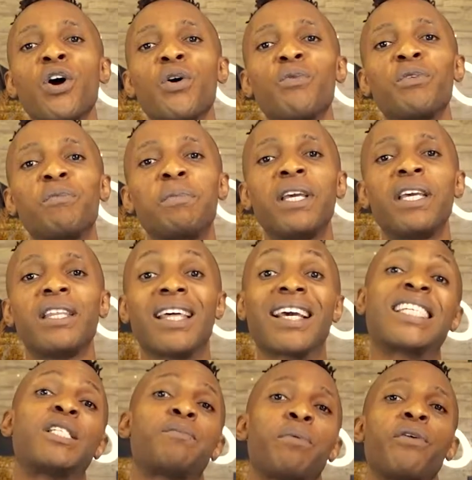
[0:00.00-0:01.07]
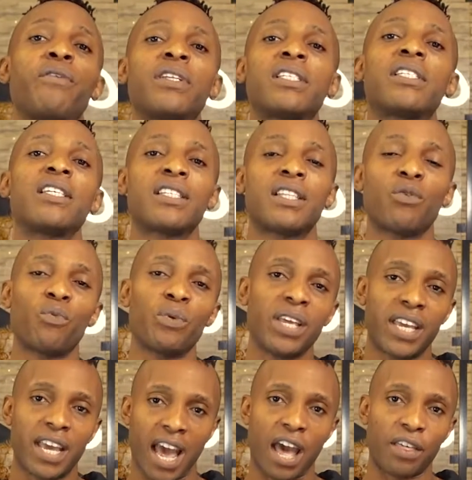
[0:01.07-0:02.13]
would be the experiences that
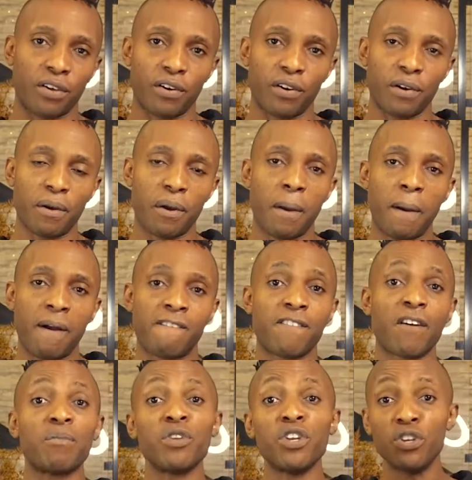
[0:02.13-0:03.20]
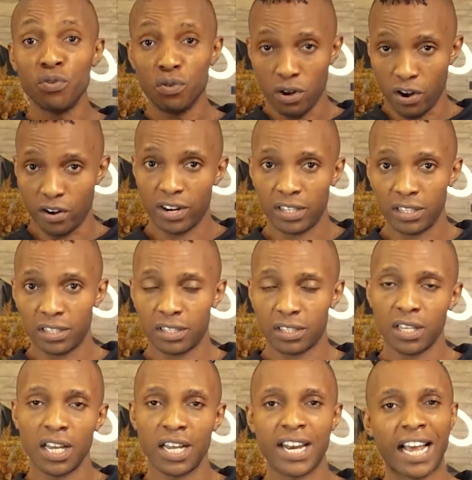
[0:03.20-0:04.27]
we gather from new
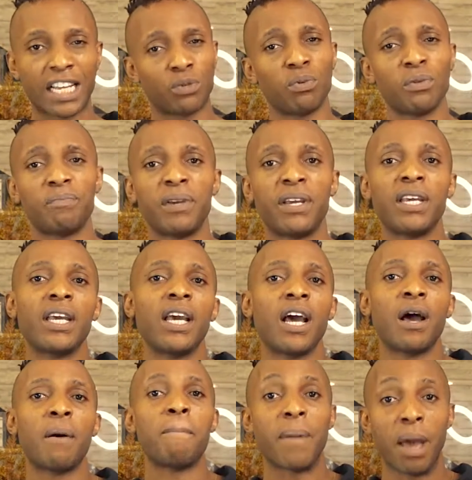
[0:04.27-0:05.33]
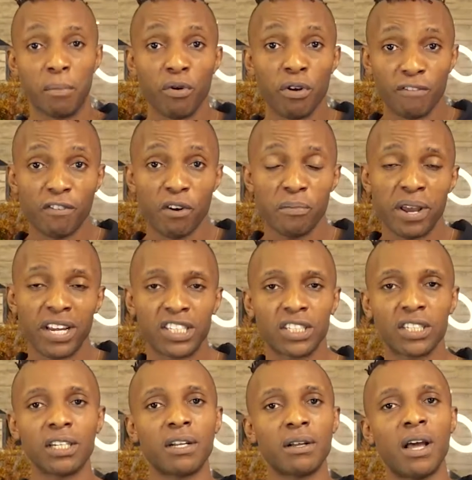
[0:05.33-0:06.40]
learnings. Next would be memory
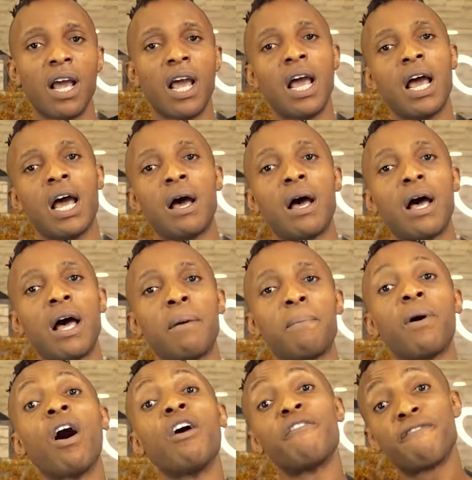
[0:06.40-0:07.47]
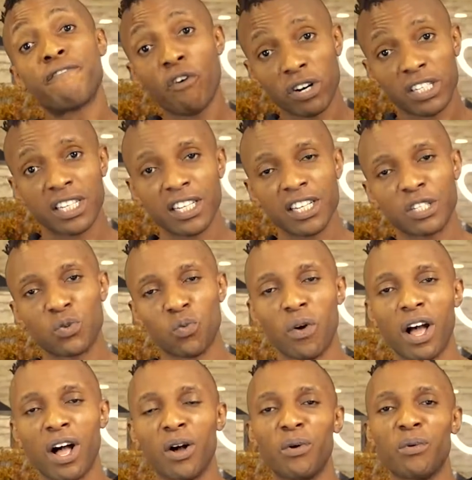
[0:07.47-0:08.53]
formation. But unfortunately as
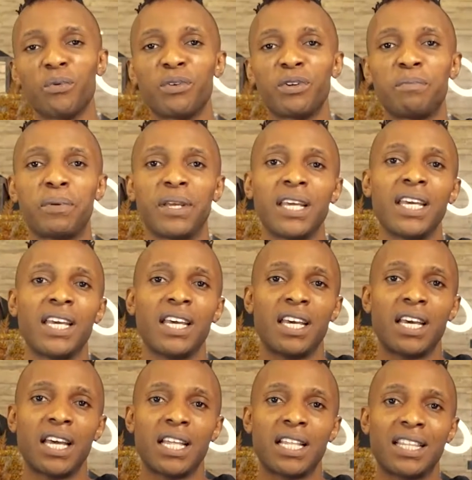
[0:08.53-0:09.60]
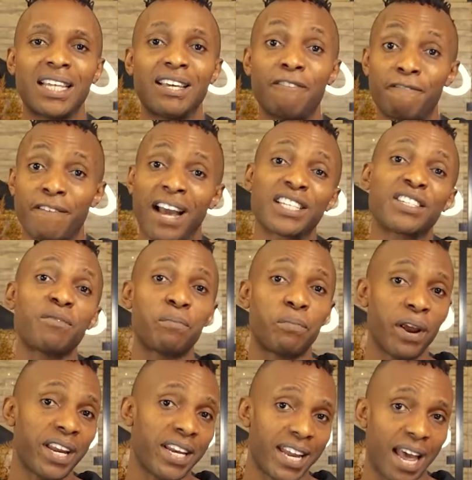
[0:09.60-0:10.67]
well would be the effects of brain